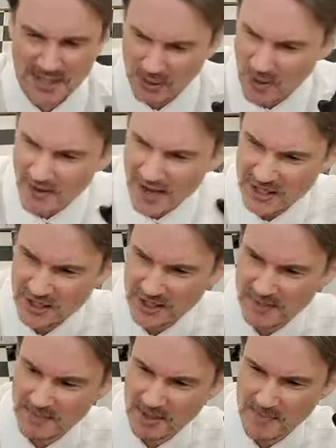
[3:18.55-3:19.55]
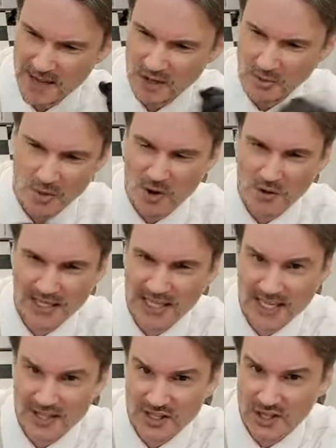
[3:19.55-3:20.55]
It's like, well, actually, the metal will only
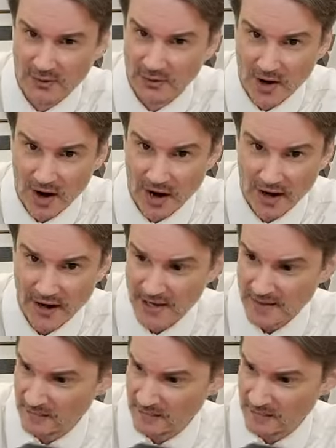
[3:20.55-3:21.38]
heat so far.